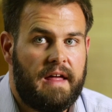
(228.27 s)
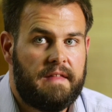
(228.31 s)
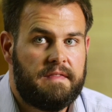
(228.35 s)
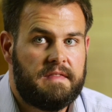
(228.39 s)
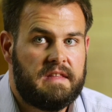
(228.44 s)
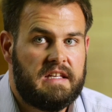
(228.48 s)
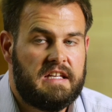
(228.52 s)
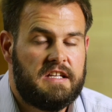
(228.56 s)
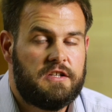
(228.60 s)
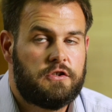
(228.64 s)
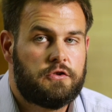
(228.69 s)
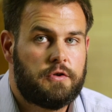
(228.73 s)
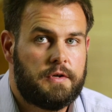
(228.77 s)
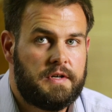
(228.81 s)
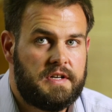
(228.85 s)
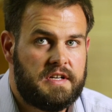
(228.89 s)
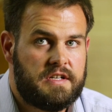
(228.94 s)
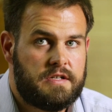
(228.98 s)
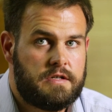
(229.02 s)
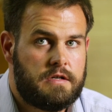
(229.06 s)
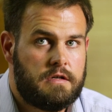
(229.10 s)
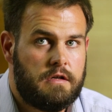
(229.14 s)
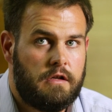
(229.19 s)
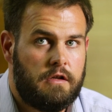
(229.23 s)
that the
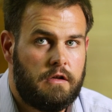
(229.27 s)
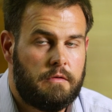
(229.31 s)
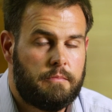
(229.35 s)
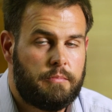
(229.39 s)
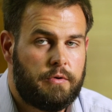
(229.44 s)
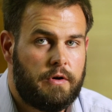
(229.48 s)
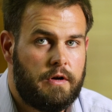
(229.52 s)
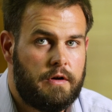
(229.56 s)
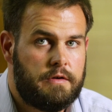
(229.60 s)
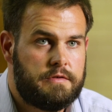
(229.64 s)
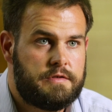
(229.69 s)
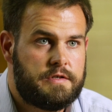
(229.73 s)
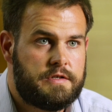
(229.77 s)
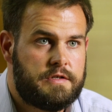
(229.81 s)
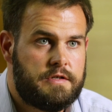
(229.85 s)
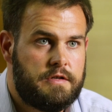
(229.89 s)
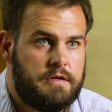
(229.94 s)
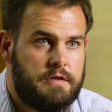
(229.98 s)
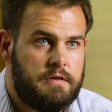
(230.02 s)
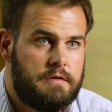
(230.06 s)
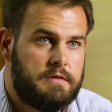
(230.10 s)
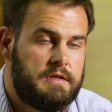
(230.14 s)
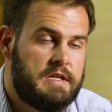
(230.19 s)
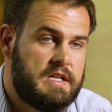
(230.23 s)
traditional approach
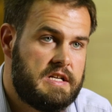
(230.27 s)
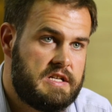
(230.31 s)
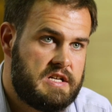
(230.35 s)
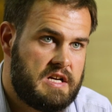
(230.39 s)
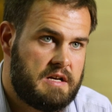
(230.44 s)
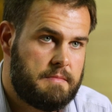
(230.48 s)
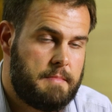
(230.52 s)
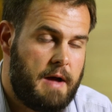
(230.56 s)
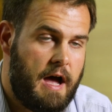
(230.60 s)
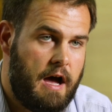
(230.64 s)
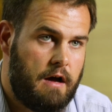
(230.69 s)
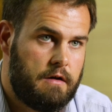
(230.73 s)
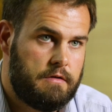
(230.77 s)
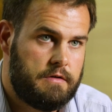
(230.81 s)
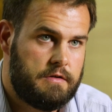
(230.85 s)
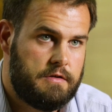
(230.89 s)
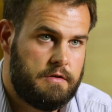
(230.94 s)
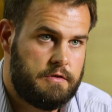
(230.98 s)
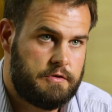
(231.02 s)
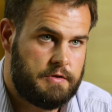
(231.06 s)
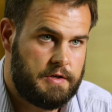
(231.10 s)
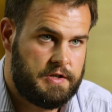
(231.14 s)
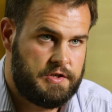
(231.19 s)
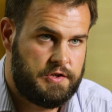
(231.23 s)
to teaching about
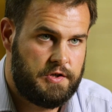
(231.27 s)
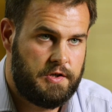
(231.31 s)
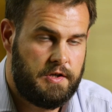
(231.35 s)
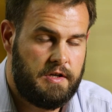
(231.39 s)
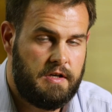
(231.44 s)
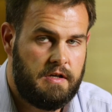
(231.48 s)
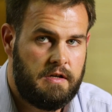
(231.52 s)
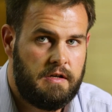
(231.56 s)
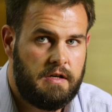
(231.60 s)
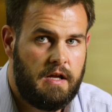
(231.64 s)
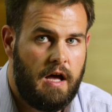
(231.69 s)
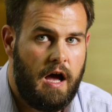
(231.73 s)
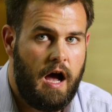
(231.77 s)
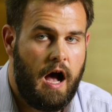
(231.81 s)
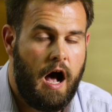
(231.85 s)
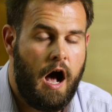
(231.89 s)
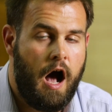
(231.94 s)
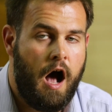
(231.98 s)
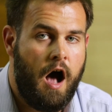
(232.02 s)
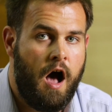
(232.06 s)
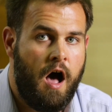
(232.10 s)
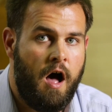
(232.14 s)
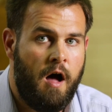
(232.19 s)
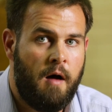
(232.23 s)
nutrition
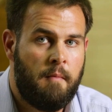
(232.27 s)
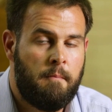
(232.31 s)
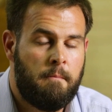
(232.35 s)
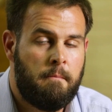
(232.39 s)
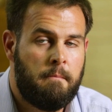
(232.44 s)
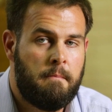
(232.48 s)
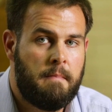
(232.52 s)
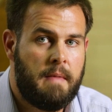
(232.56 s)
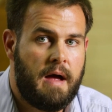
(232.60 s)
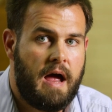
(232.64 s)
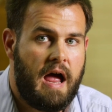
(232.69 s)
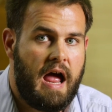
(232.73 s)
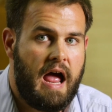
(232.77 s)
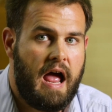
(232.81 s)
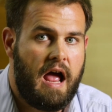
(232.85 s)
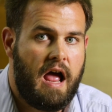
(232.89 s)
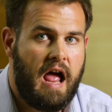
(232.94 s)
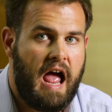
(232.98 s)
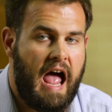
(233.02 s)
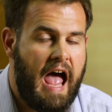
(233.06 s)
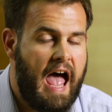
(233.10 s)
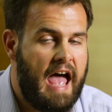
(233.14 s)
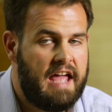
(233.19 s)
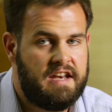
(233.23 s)

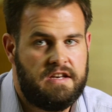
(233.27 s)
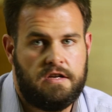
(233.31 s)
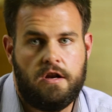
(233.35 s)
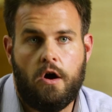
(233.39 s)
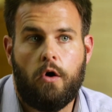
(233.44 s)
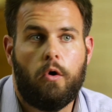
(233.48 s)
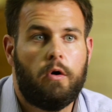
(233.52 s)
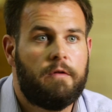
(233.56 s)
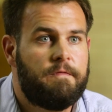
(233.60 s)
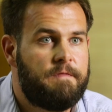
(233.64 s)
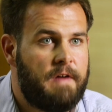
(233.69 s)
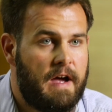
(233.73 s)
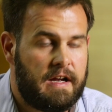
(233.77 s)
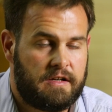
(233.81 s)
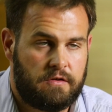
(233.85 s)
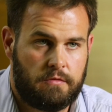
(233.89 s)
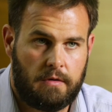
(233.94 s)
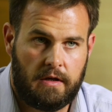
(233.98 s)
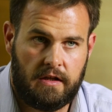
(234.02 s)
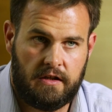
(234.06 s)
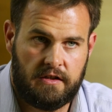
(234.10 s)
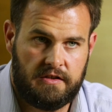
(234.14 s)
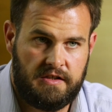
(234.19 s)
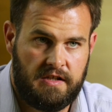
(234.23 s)
had no effect
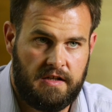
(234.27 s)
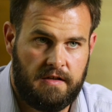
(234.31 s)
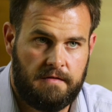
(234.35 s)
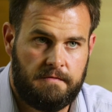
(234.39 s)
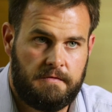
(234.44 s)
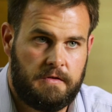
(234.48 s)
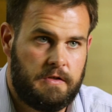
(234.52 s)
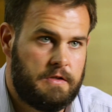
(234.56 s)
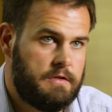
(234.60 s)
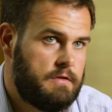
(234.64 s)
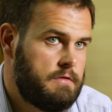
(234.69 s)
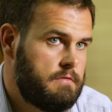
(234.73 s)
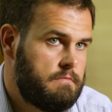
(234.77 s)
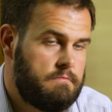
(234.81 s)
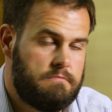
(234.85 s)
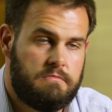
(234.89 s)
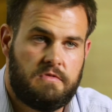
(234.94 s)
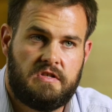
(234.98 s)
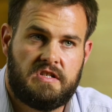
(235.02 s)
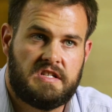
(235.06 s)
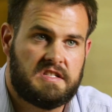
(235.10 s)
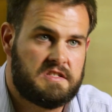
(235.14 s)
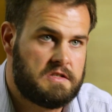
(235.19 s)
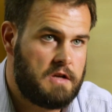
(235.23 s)
relative to
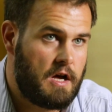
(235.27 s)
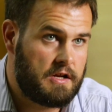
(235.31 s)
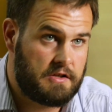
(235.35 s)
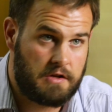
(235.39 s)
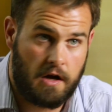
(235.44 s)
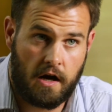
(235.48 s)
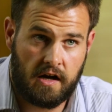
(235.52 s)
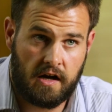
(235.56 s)
just not